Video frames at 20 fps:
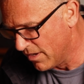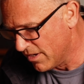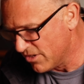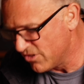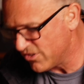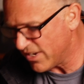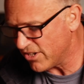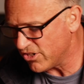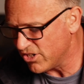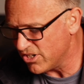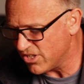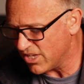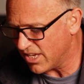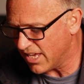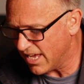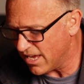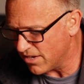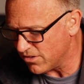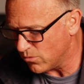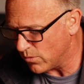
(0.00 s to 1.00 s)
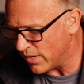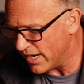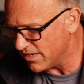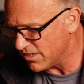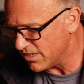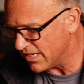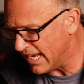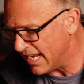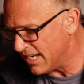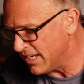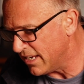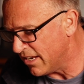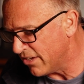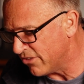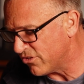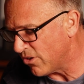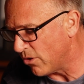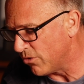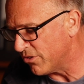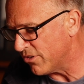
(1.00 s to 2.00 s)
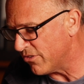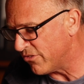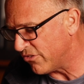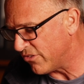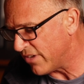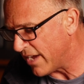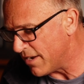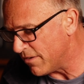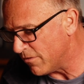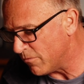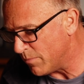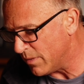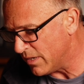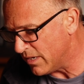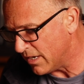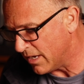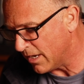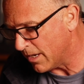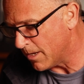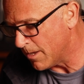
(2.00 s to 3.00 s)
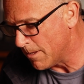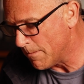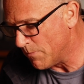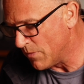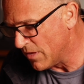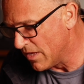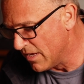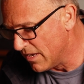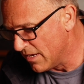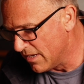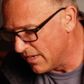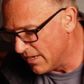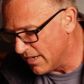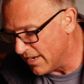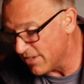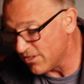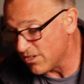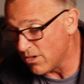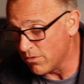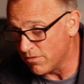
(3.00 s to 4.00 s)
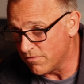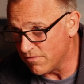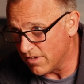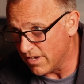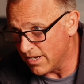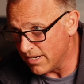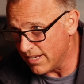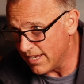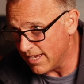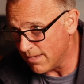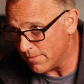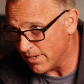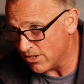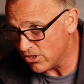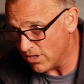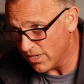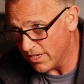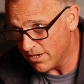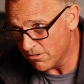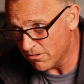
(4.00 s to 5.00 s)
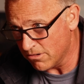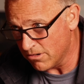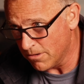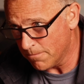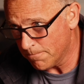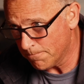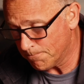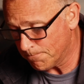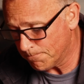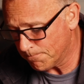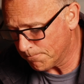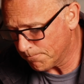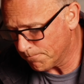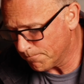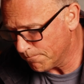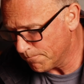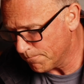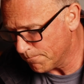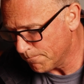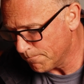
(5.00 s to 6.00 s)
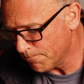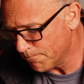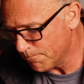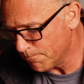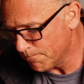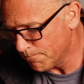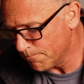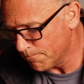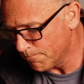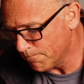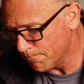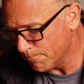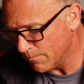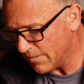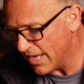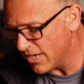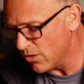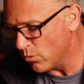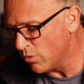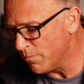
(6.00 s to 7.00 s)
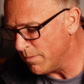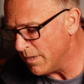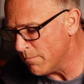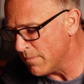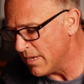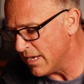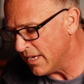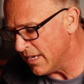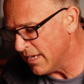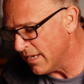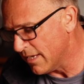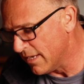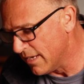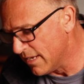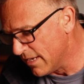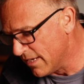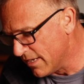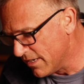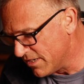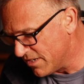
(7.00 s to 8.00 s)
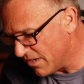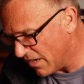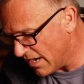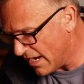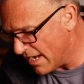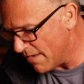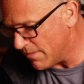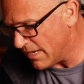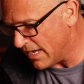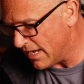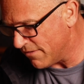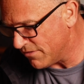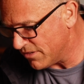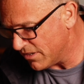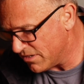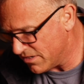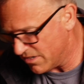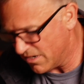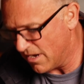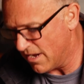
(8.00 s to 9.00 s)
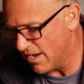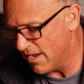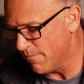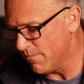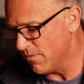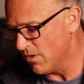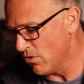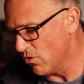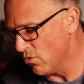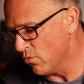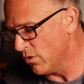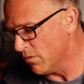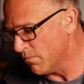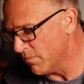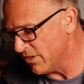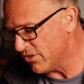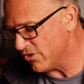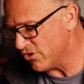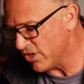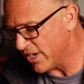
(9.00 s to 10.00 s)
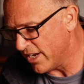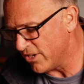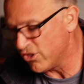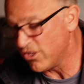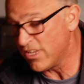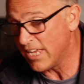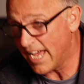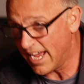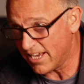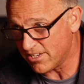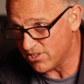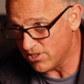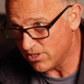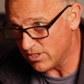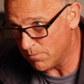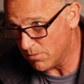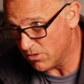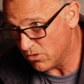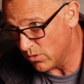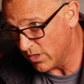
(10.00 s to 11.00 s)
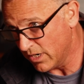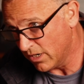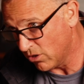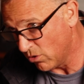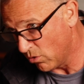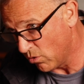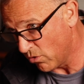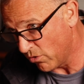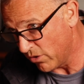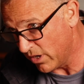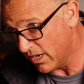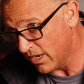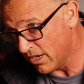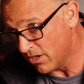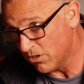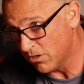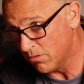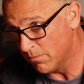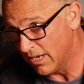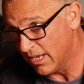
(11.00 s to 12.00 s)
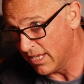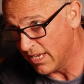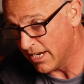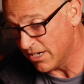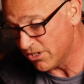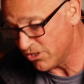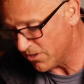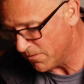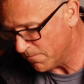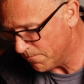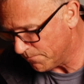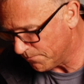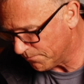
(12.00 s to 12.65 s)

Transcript: Such is the counterweight to any exalted state of being, as I would find out much later on. And it would be me, time after time, who would misjudge the axis between glory and humiliation,